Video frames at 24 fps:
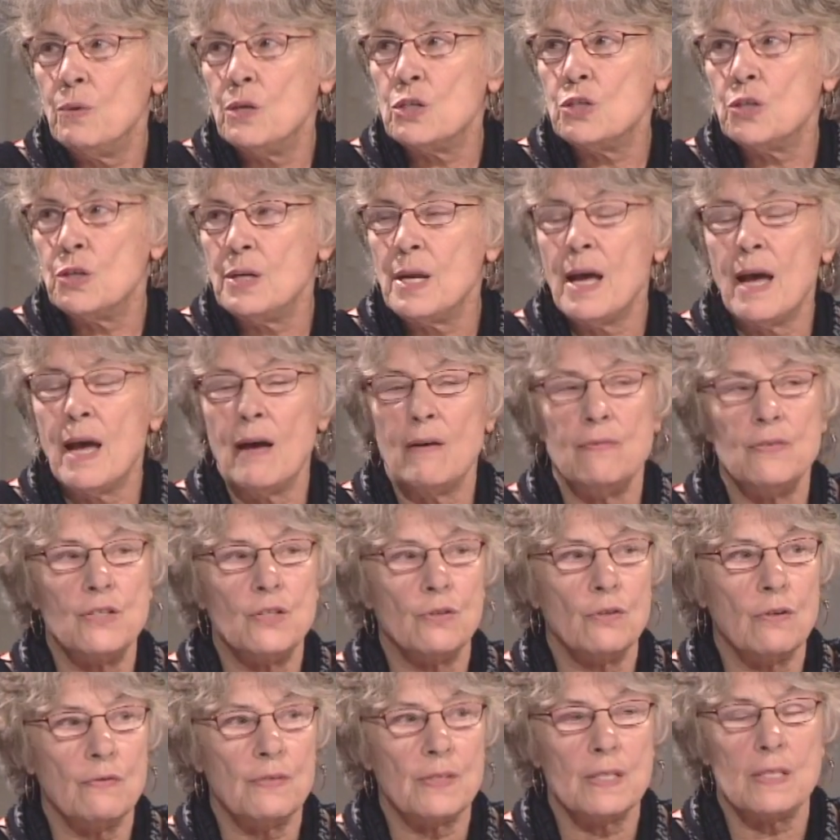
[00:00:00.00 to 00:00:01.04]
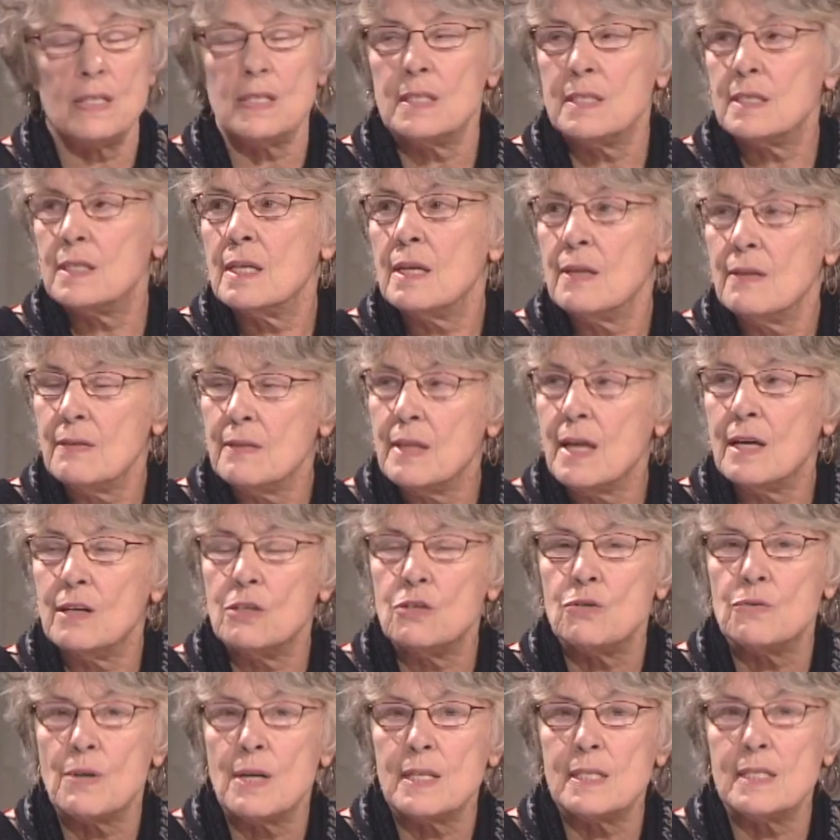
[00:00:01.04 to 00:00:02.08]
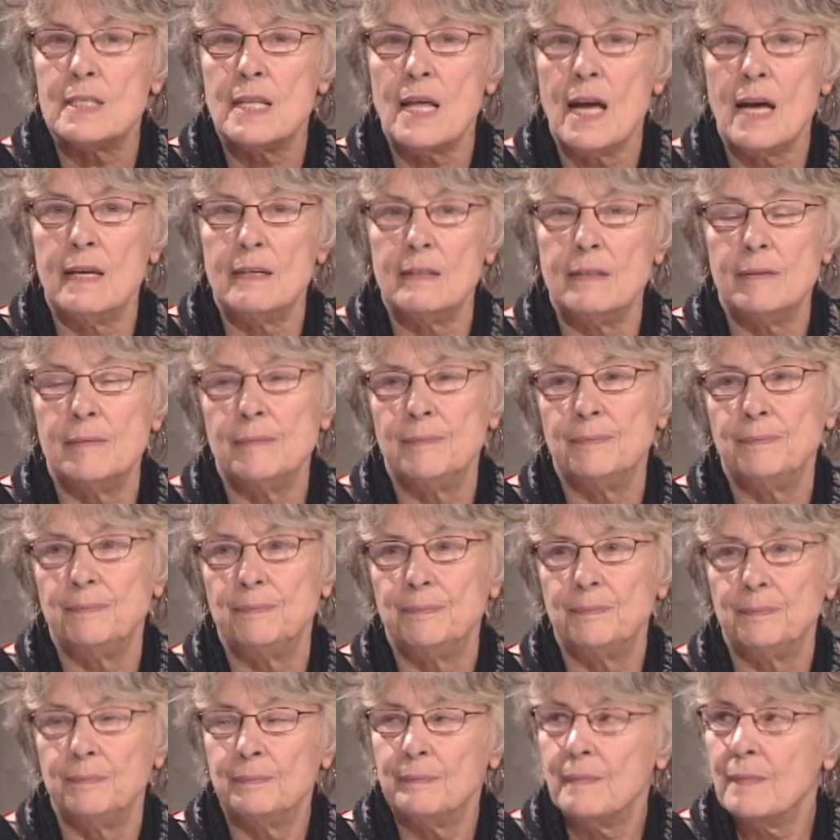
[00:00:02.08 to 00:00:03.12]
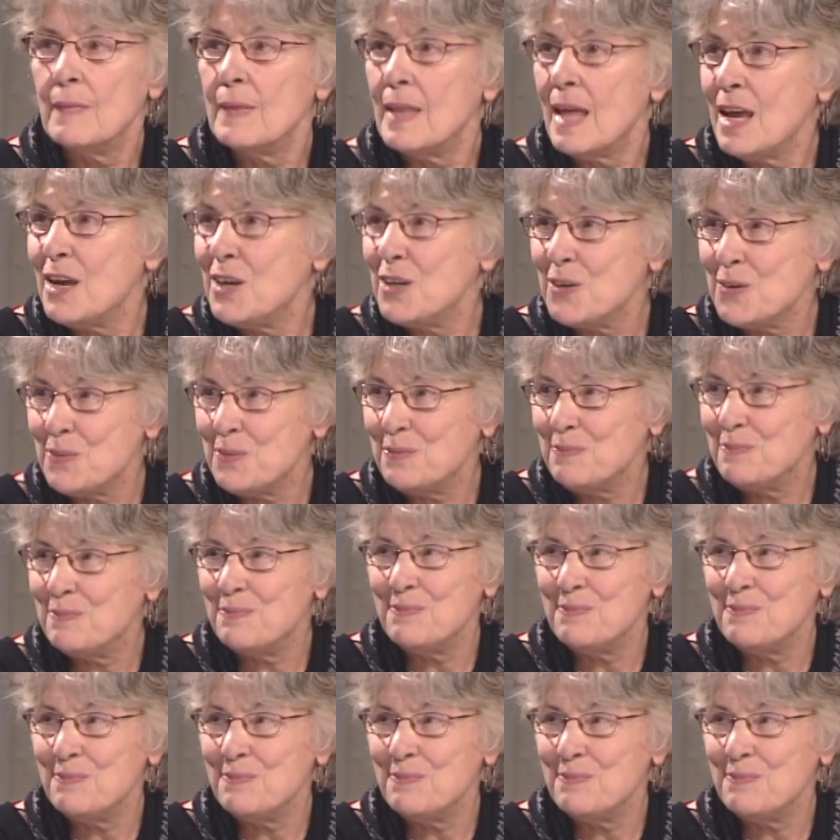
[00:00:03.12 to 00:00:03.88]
We should have services that address that. Thank you.